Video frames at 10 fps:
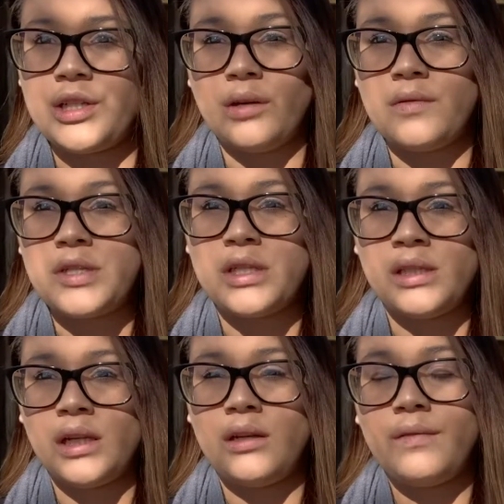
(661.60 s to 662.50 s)
If she's
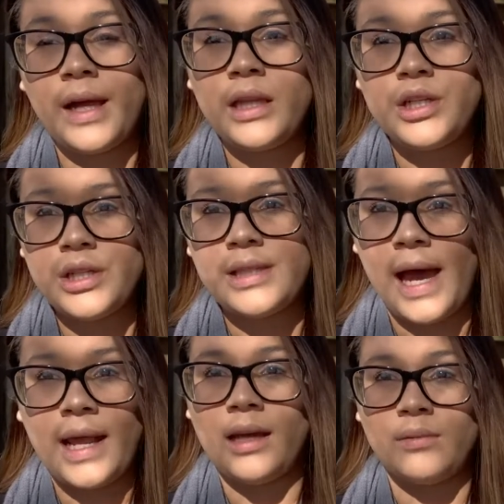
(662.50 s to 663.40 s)
needed Riley, she's
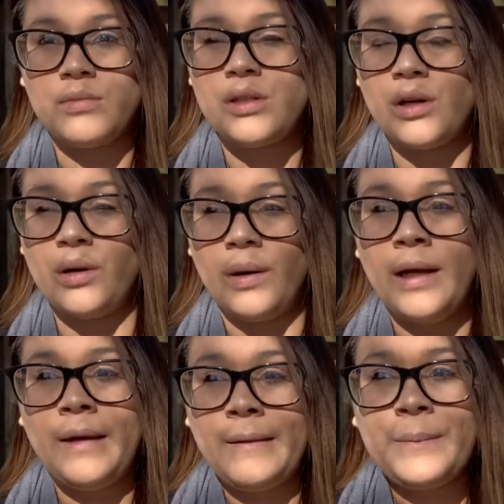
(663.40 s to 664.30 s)
had him. So
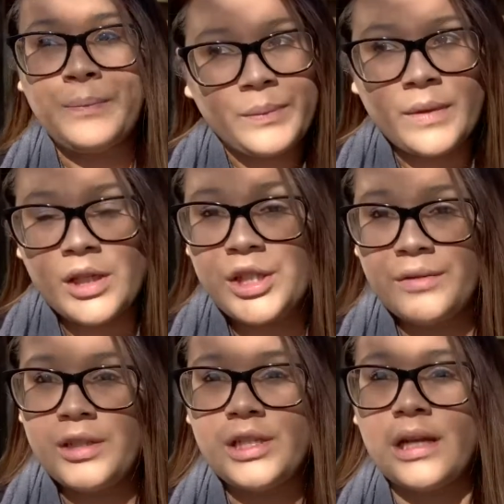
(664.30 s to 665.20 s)
she
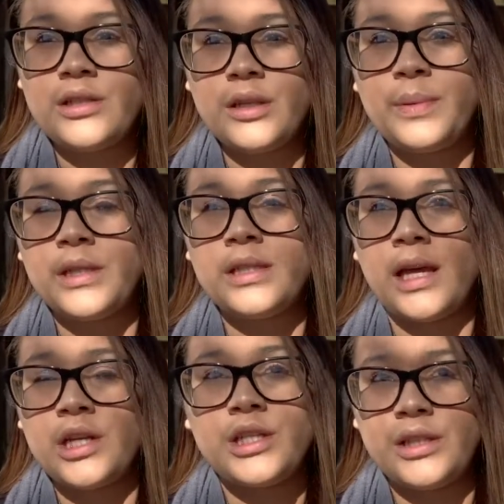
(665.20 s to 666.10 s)
reached out to the person
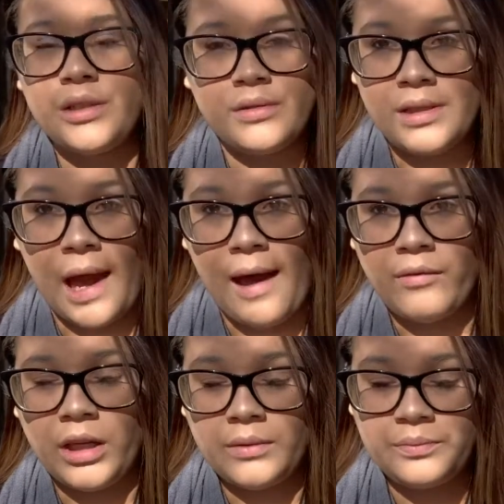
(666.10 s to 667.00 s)
that she's used to
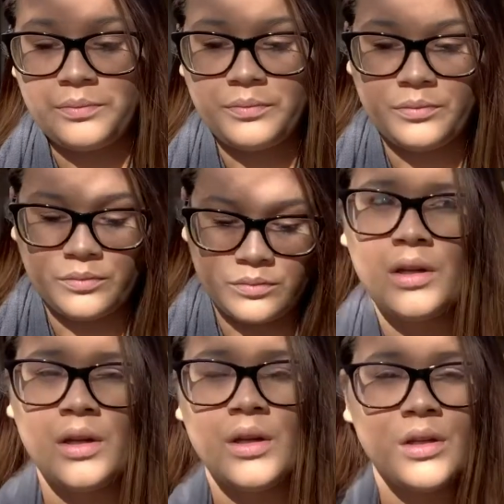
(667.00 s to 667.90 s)
having.
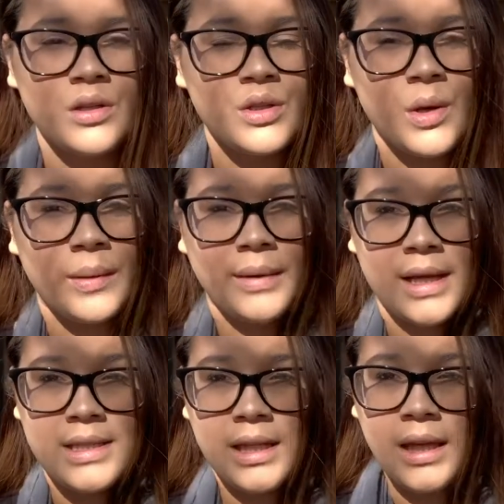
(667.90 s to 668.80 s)
So I'm
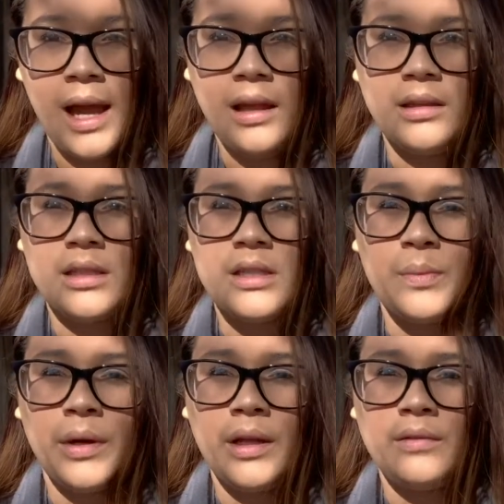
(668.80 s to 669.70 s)
guessing at this
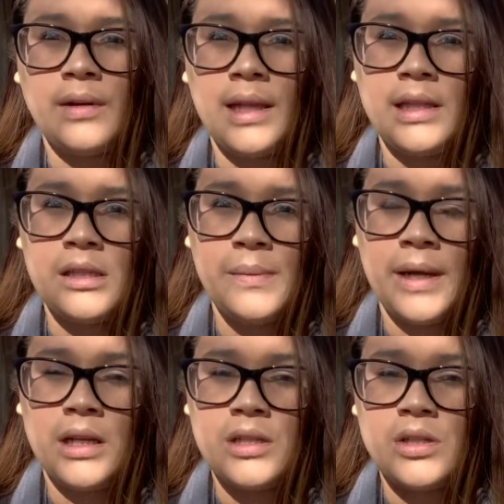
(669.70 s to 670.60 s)
point Riley's
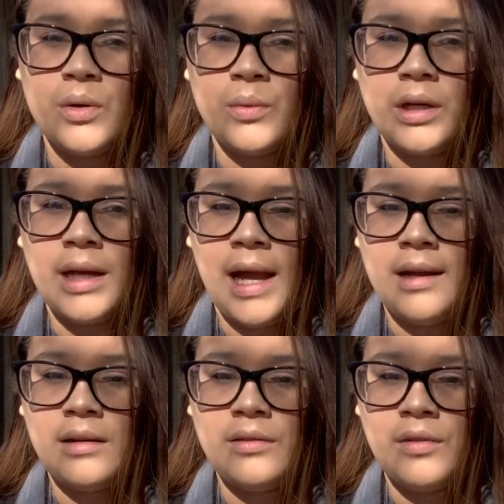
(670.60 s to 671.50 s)
parents were
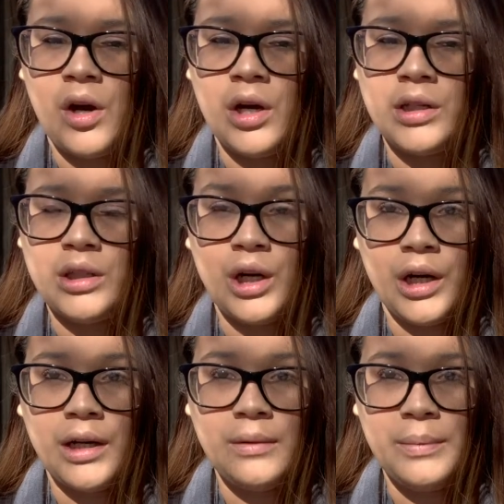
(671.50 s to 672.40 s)
kind of on
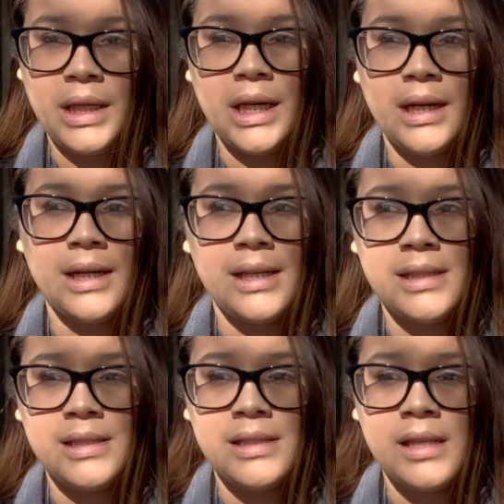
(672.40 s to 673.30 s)
guard,
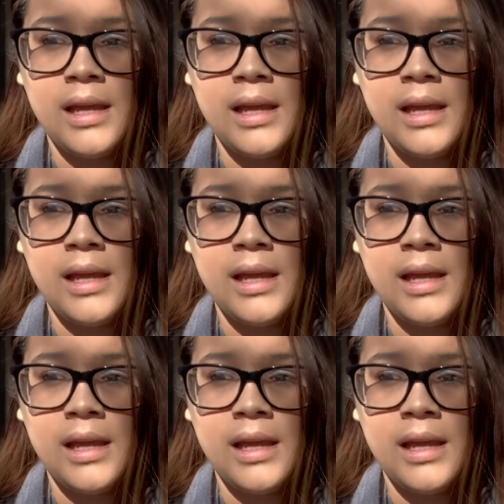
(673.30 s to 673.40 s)
because